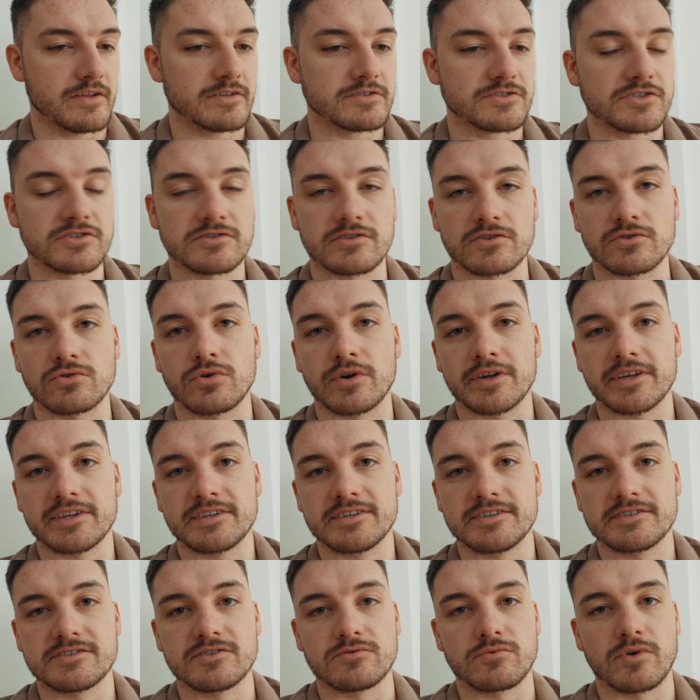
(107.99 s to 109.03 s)
It's just a quick and
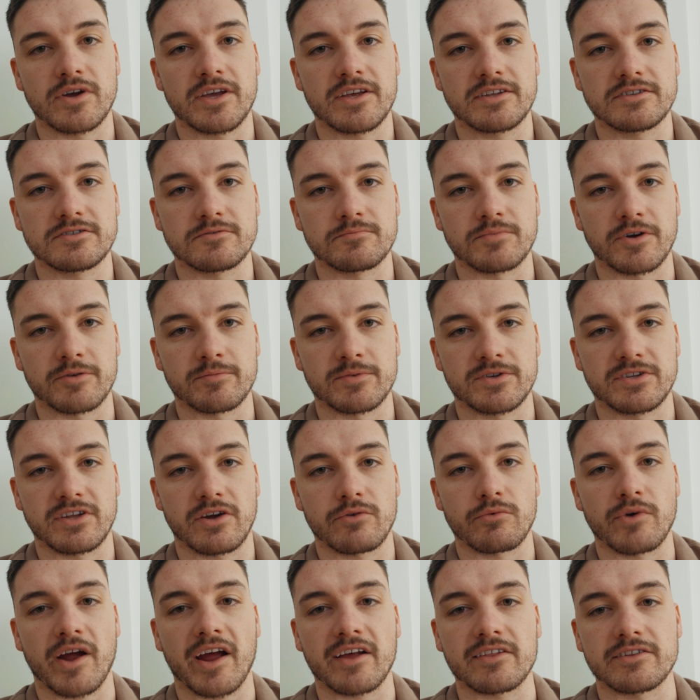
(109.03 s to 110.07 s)
easy way to bring me
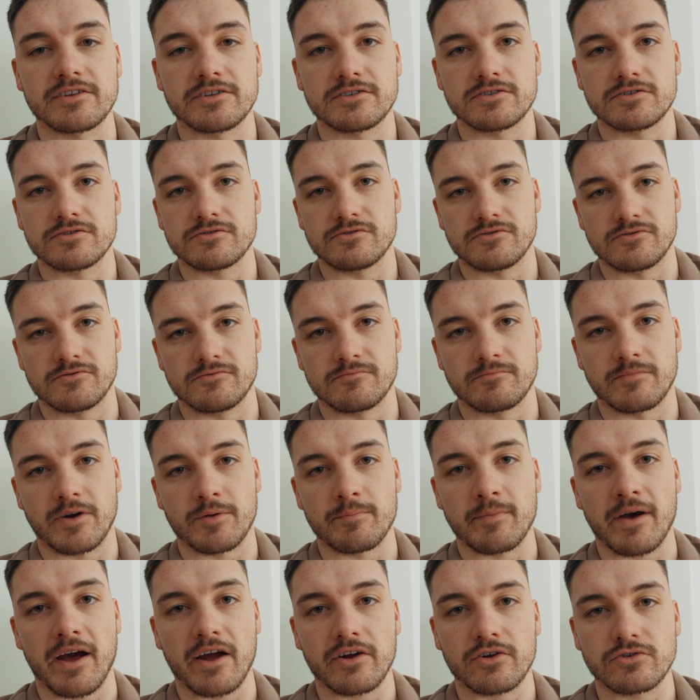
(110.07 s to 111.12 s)
directly to my
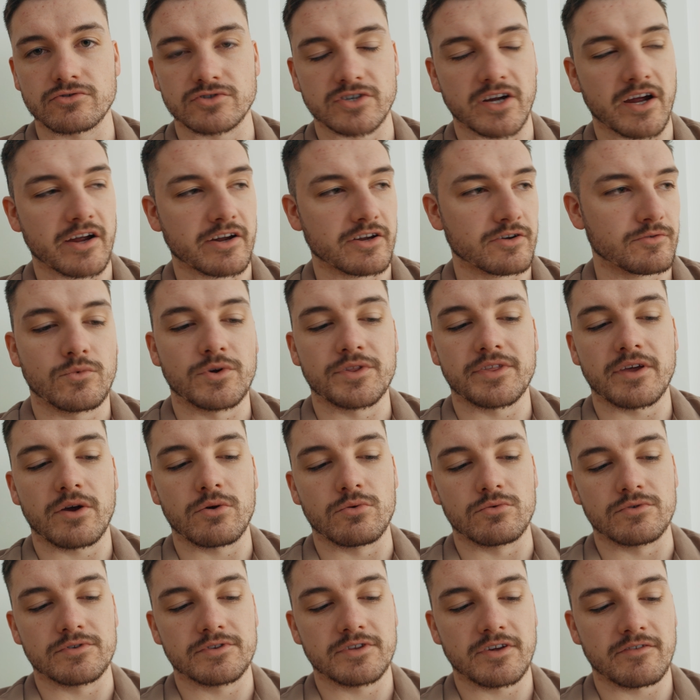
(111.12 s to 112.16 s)
macro tracker
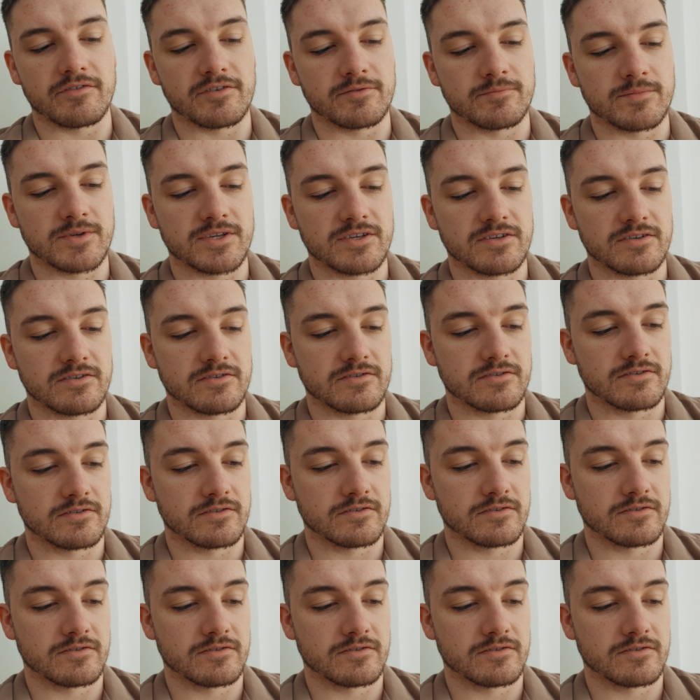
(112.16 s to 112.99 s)
without giving me